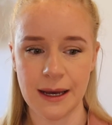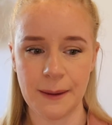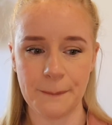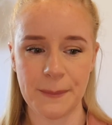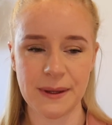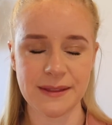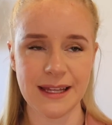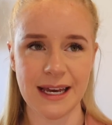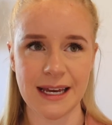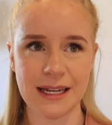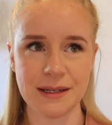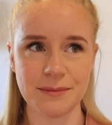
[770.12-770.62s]

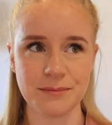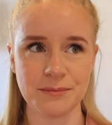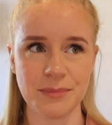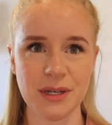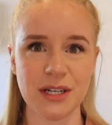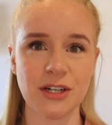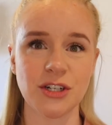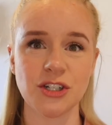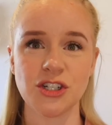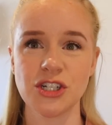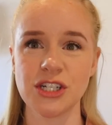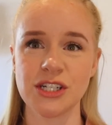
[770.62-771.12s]
But then
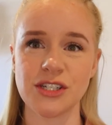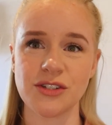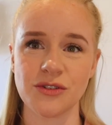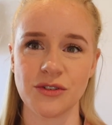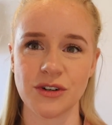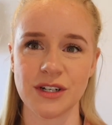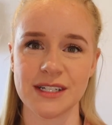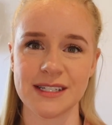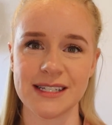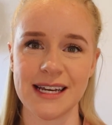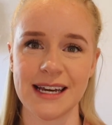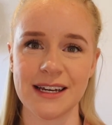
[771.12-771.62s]
because she saw
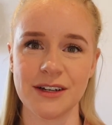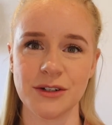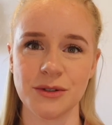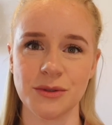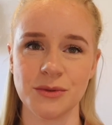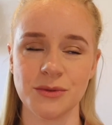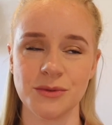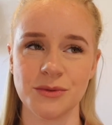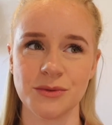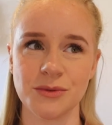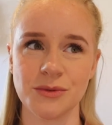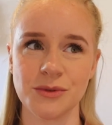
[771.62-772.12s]
it on
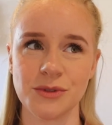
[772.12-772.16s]
sale,